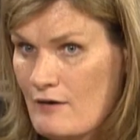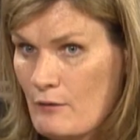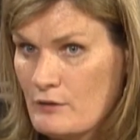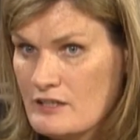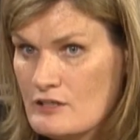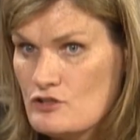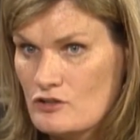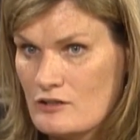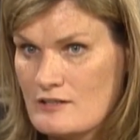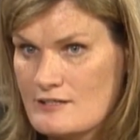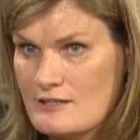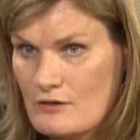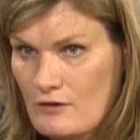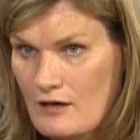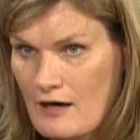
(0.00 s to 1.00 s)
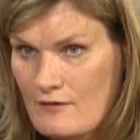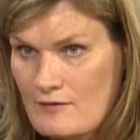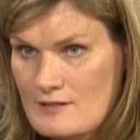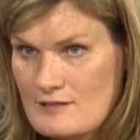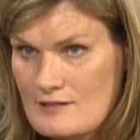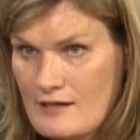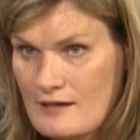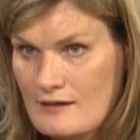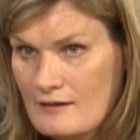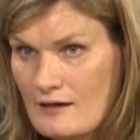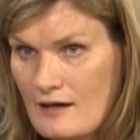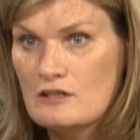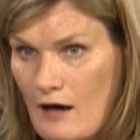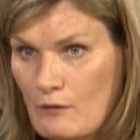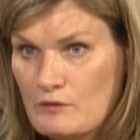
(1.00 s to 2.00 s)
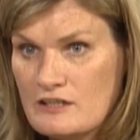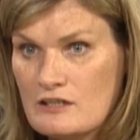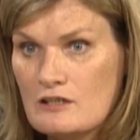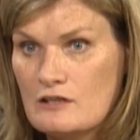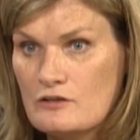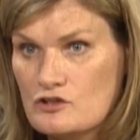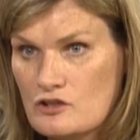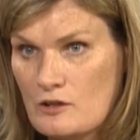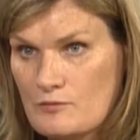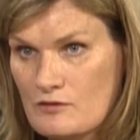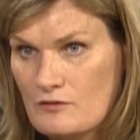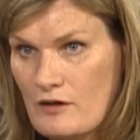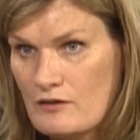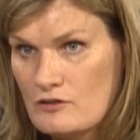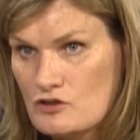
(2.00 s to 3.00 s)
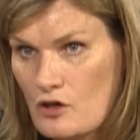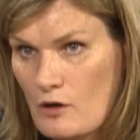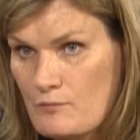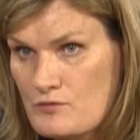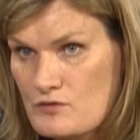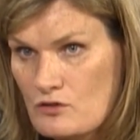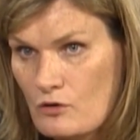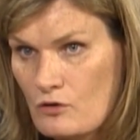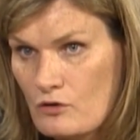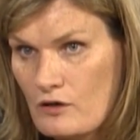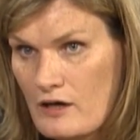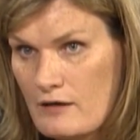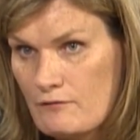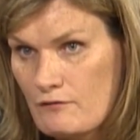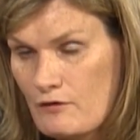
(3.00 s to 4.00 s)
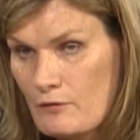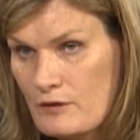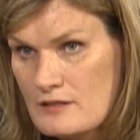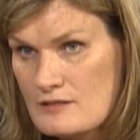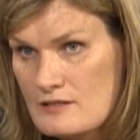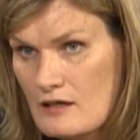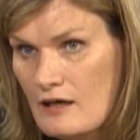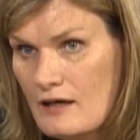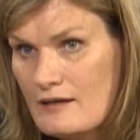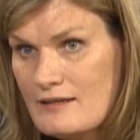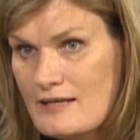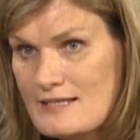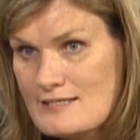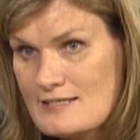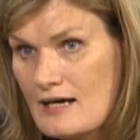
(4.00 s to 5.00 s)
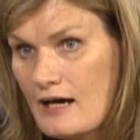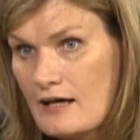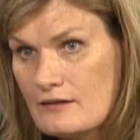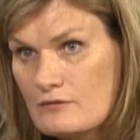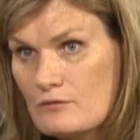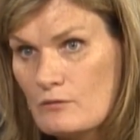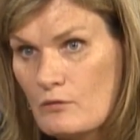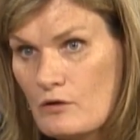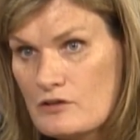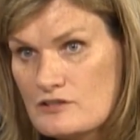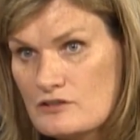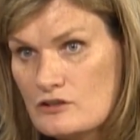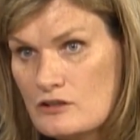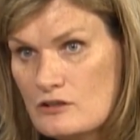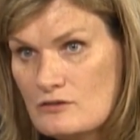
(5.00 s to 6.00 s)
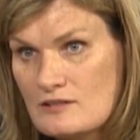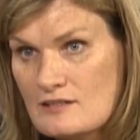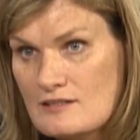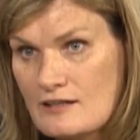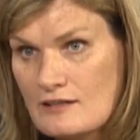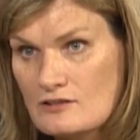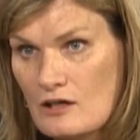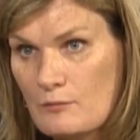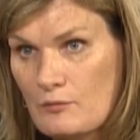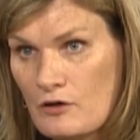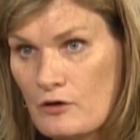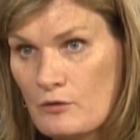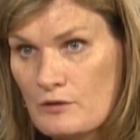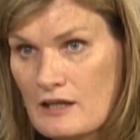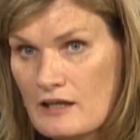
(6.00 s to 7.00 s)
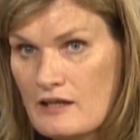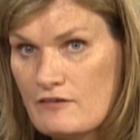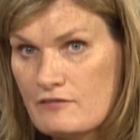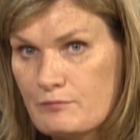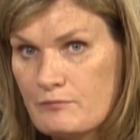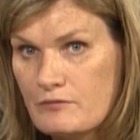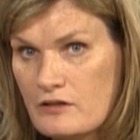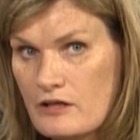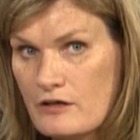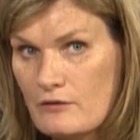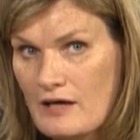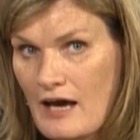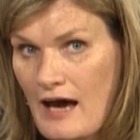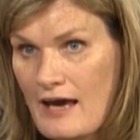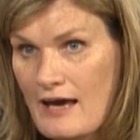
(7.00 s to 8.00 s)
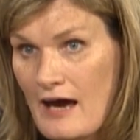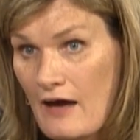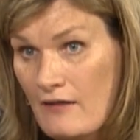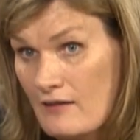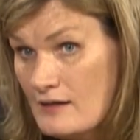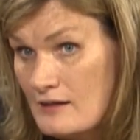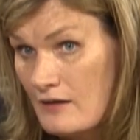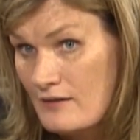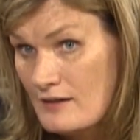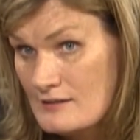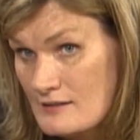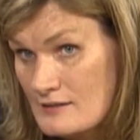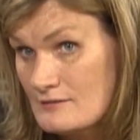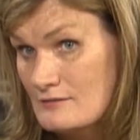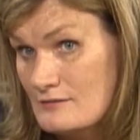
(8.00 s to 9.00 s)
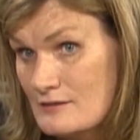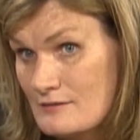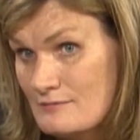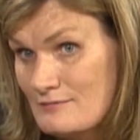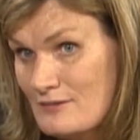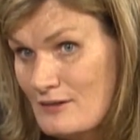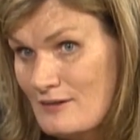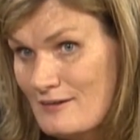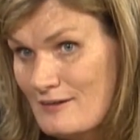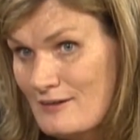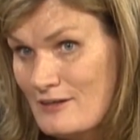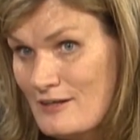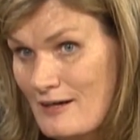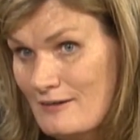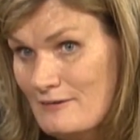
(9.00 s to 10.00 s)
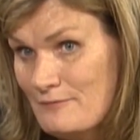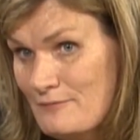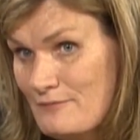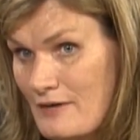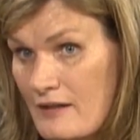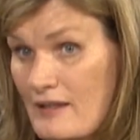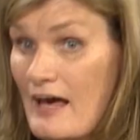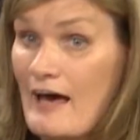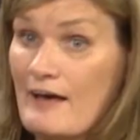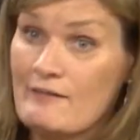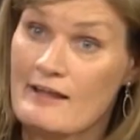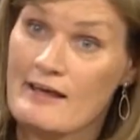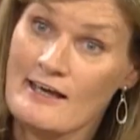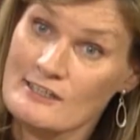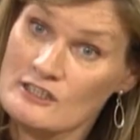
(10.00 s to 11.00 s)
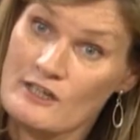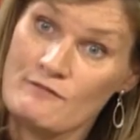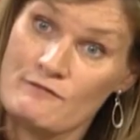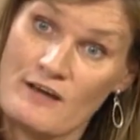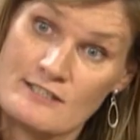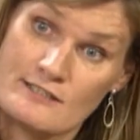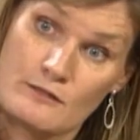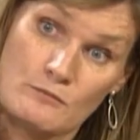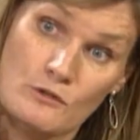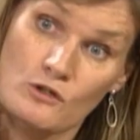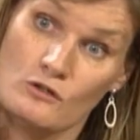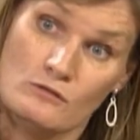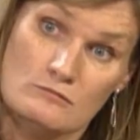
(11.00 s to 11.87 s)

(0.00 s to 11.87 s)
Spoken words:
we didn't join the single currency and we didn't lose jobs or influence. Nissan was used as an example who would leave the UK and they didn't. And they actually invested more.